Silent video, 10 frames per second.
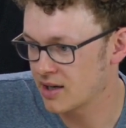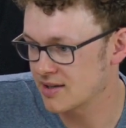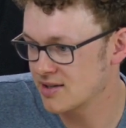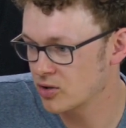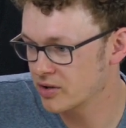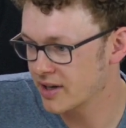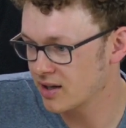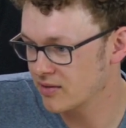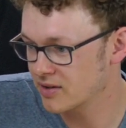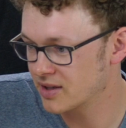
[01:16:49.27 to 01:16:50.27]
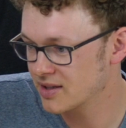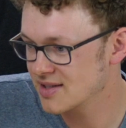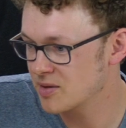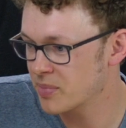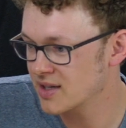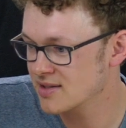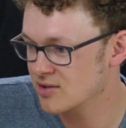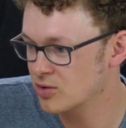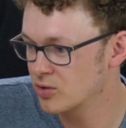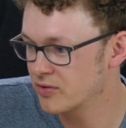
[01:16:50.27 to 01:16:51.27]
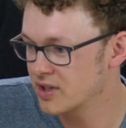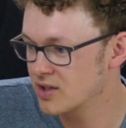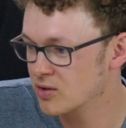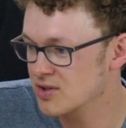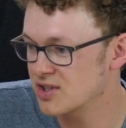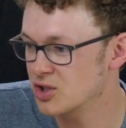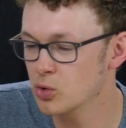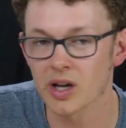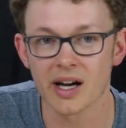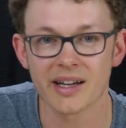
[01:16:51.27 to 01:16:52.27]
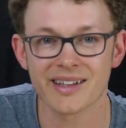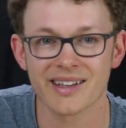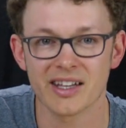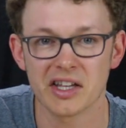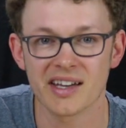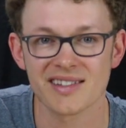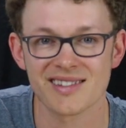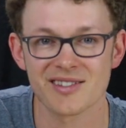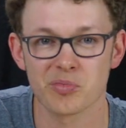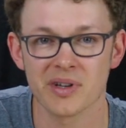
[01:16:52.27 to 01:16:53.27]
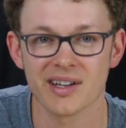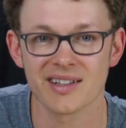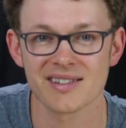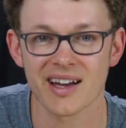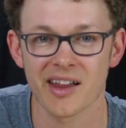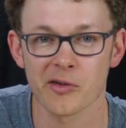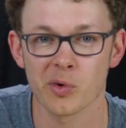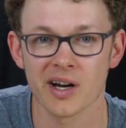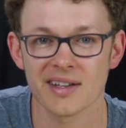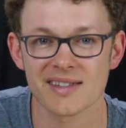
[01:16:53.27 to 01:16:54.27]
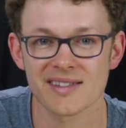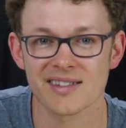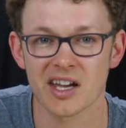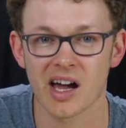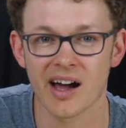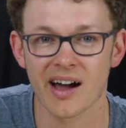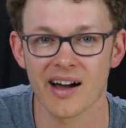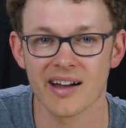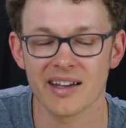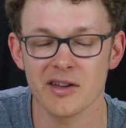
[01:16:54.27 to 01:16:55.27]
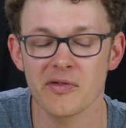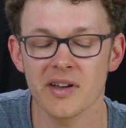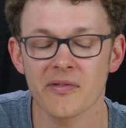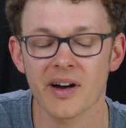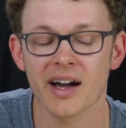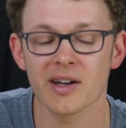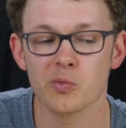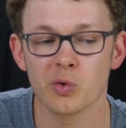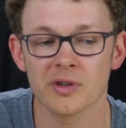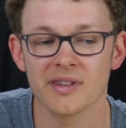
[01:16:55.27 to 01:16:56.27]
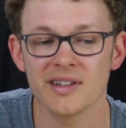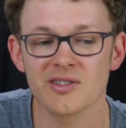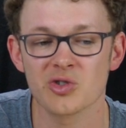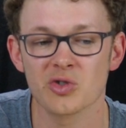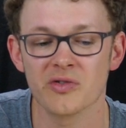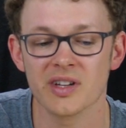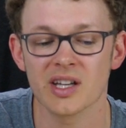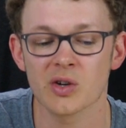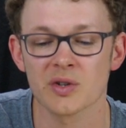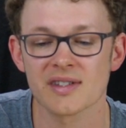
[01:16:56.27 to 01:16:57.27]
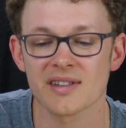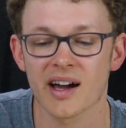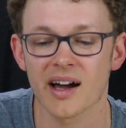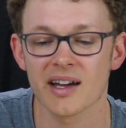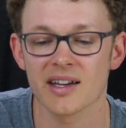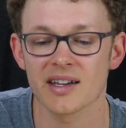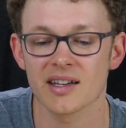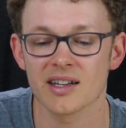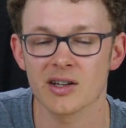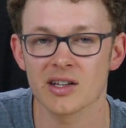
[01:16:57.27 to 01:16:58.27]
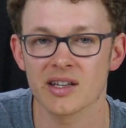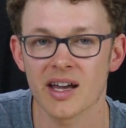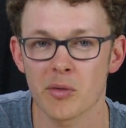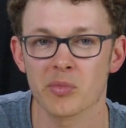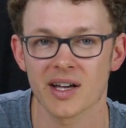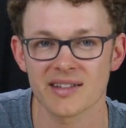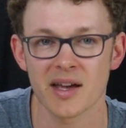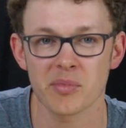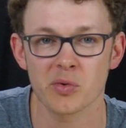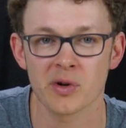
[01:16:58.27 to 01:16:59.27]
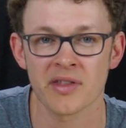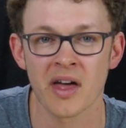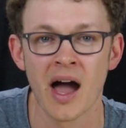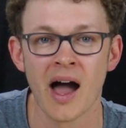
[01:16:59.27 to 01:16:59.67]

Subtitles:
Zero Kelvin, it is the best to do videos you like. Yes, because otherwise, if I would need to do videos I am not happy with,